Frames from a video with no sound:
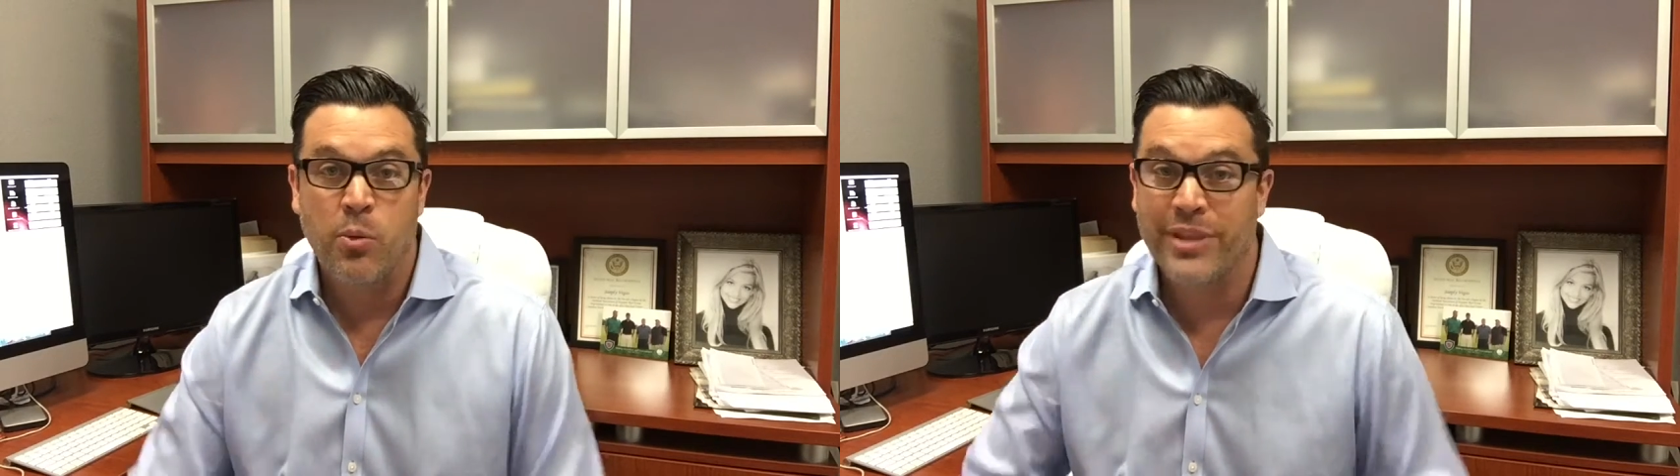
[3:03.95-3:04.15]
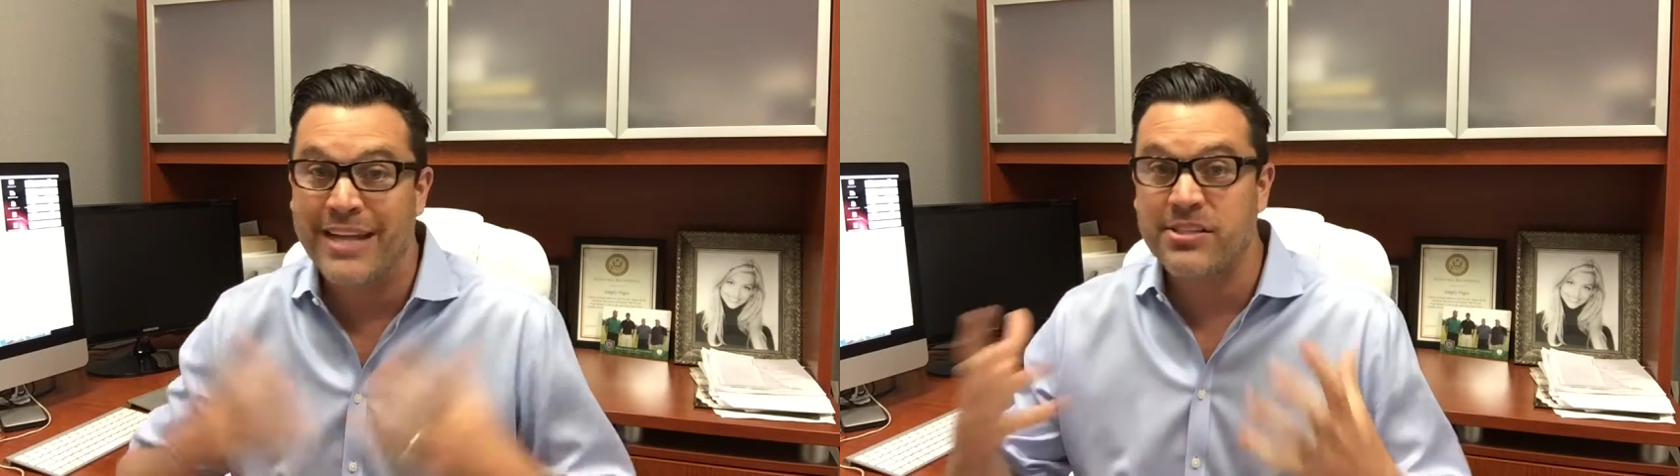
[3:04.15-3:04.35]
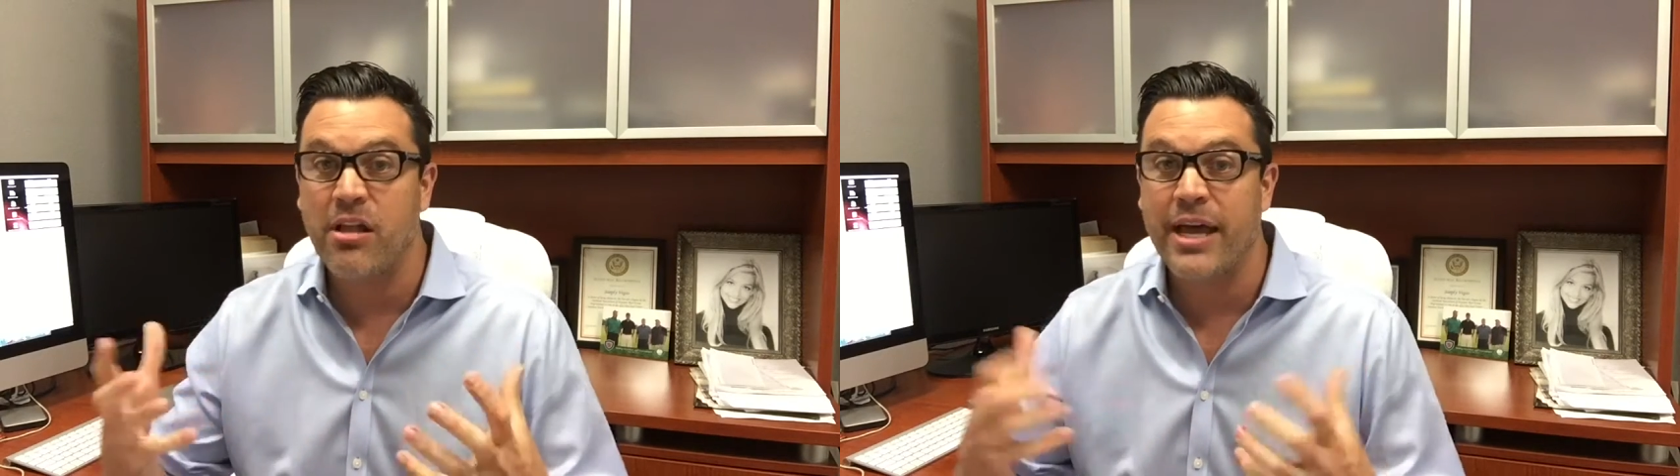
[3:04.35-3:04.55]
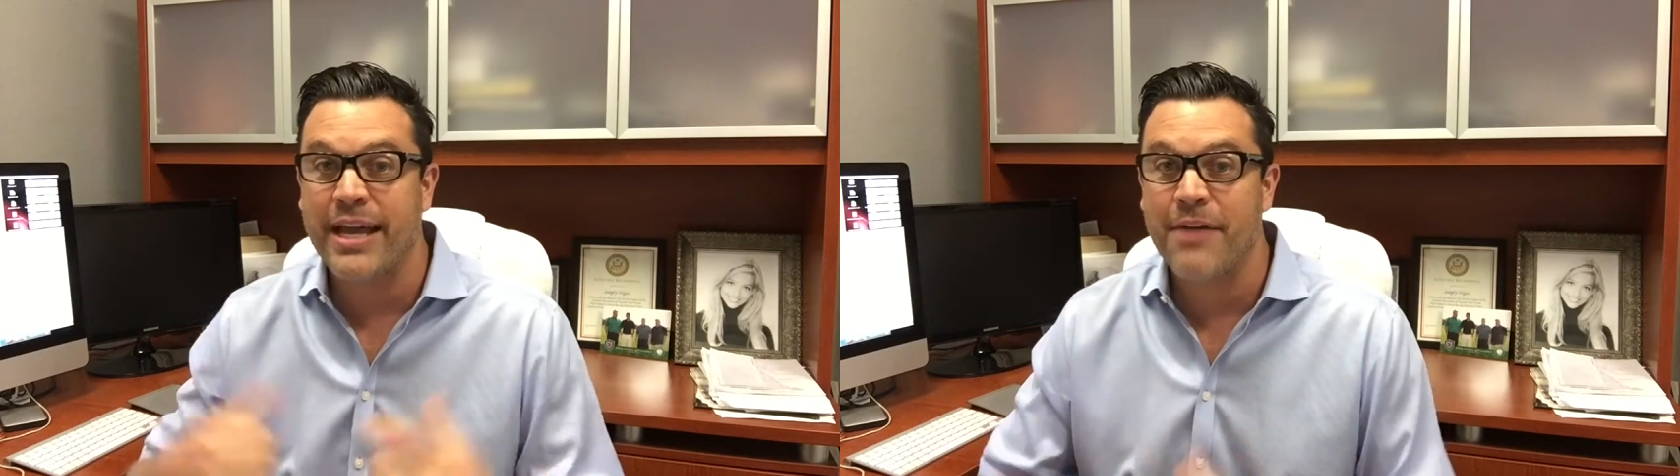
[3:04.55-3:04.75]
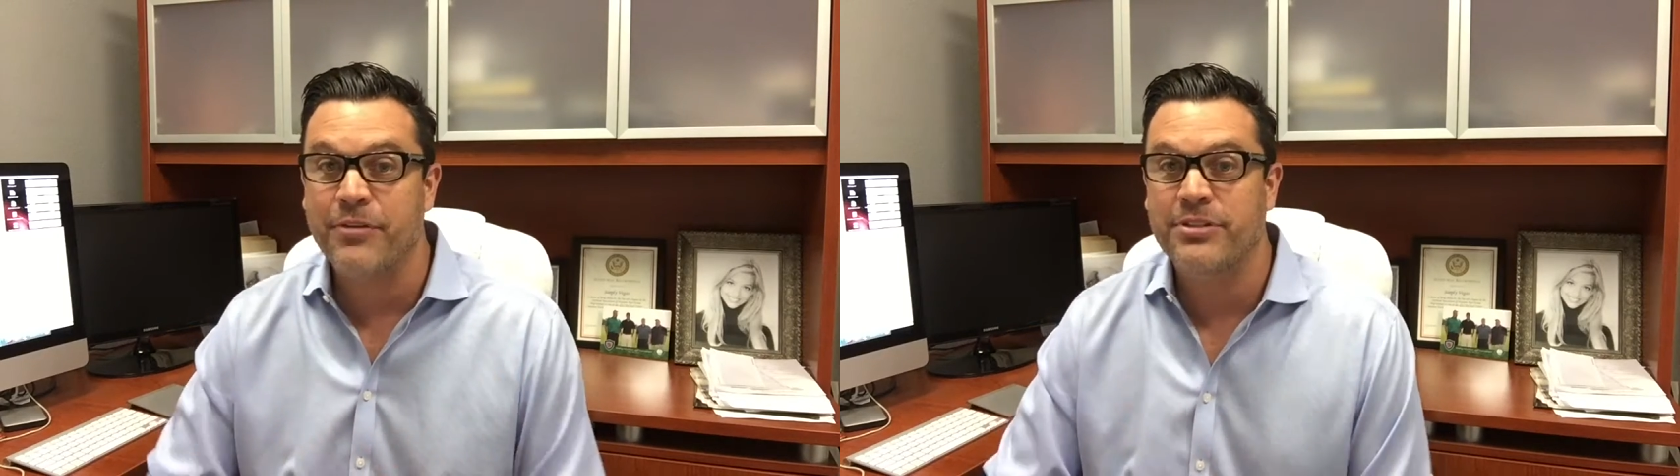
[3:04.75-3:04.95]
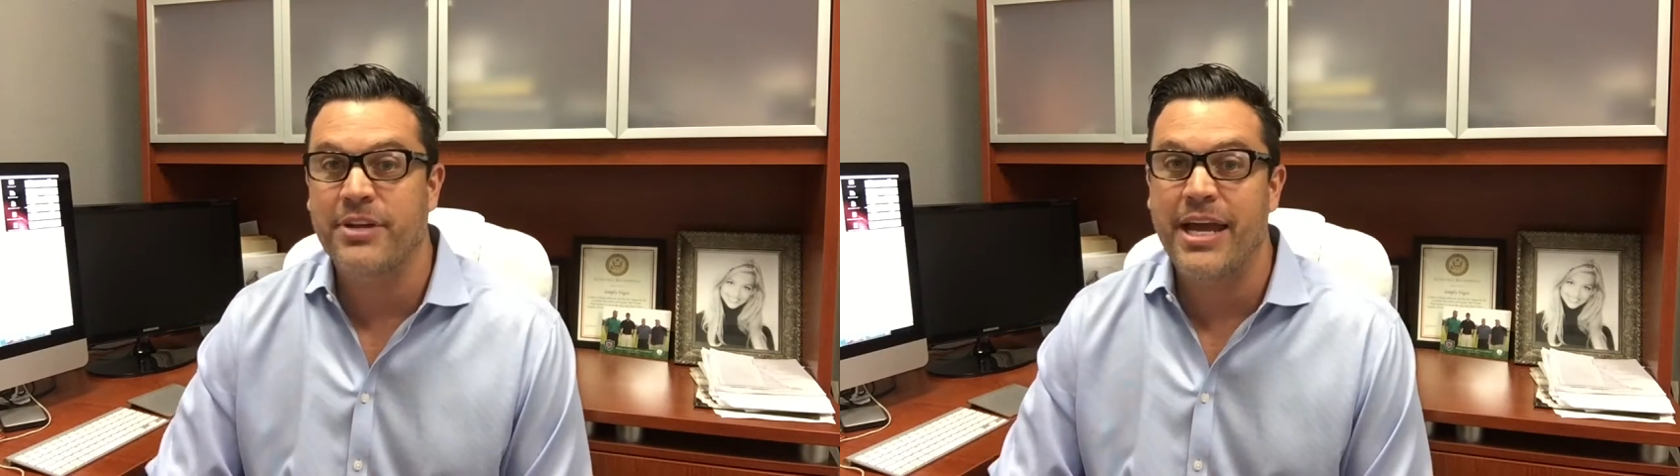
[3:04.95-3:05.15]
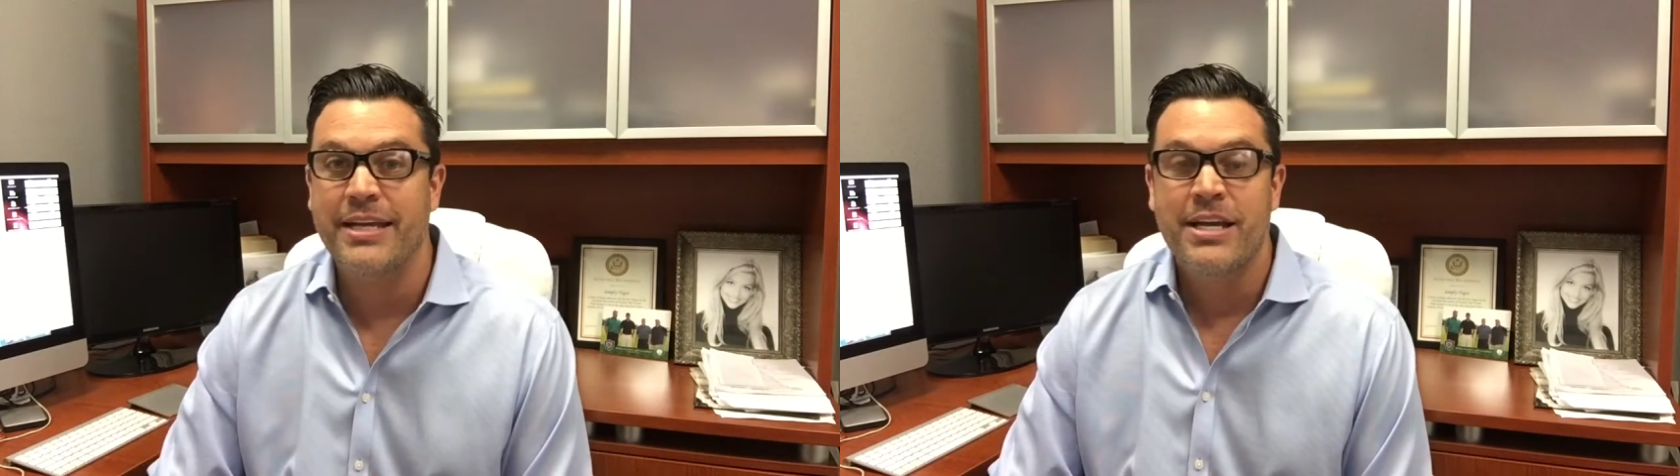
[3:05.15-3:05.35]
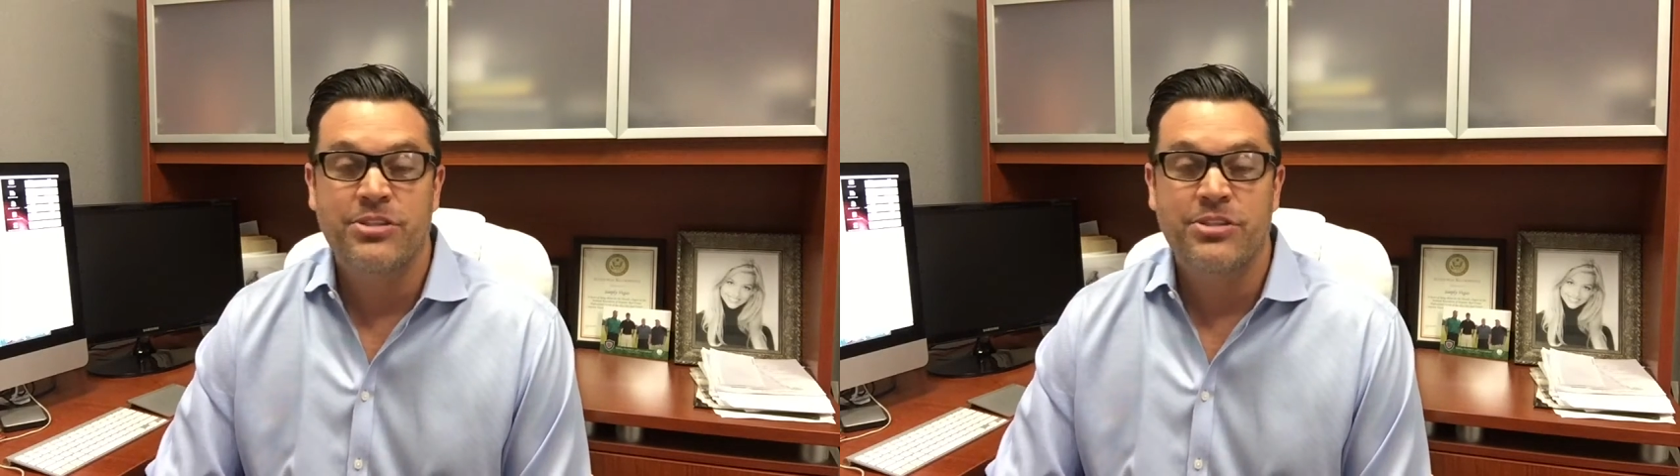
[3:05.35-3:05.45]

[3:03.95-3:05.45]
Well, that's all I got for today.